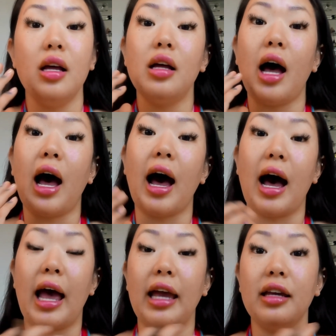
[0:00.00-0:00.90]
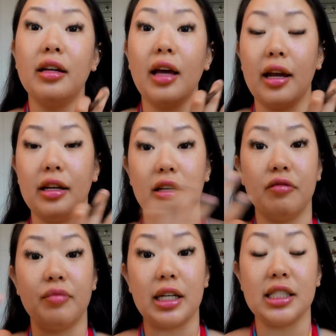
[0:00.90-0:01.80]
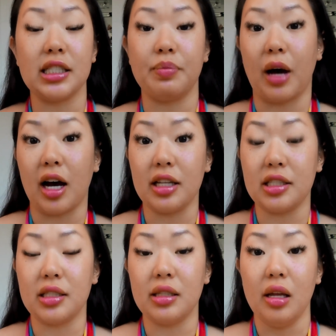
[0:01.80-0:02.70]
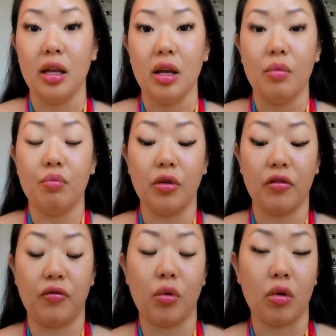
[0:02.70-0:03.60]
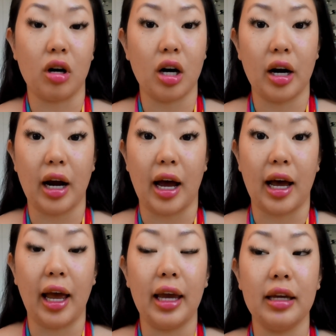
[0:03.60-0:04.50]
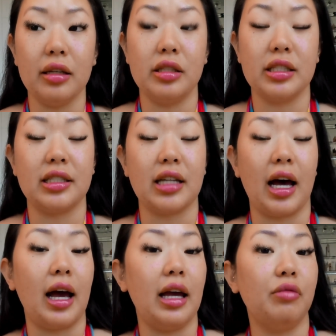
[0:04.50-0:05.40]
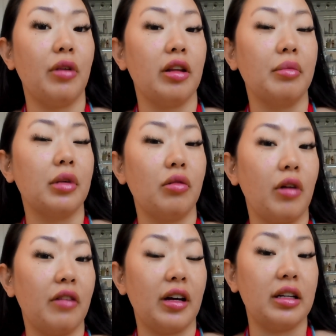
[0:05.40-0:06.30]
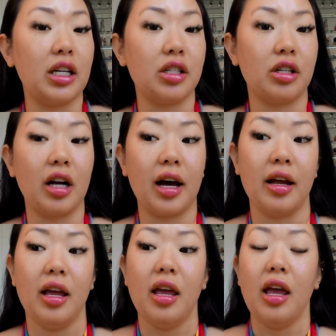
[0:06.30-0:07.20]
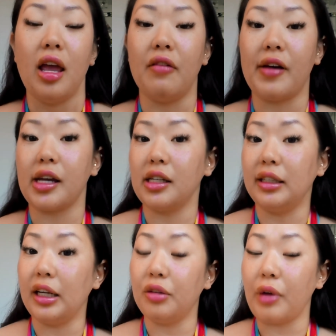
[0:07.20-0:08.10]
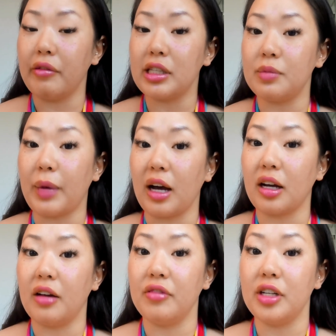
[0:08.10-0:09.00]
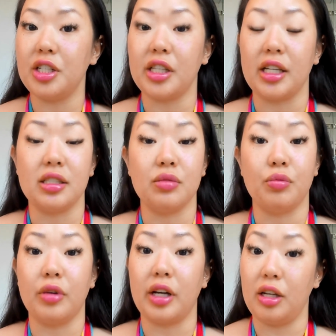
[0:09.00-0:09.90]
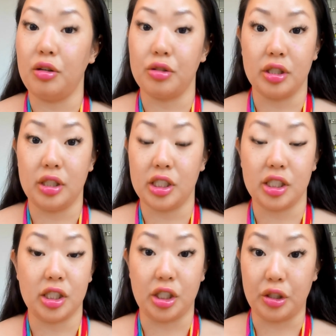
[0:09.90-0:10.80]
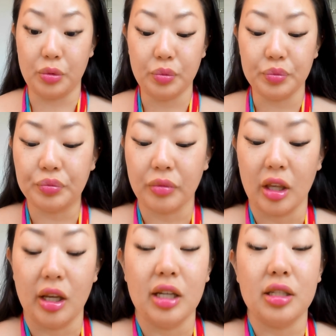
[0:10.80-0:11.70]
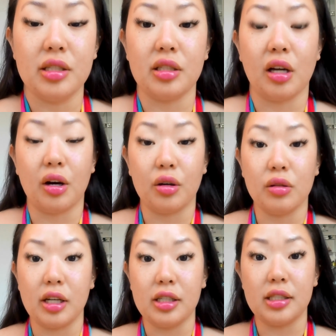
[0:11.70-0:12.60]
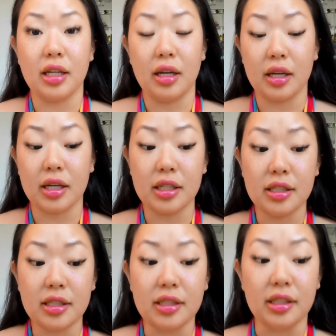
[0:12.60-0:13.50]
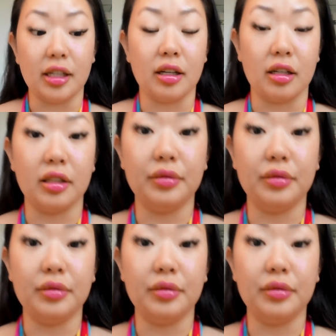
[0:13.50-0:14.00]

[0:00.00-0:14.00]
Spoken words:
hide any of my spots before I decide whether I'm going to wear foundation or not. If I can get away with spot coverage, that's what I usually just do. So let's conceal.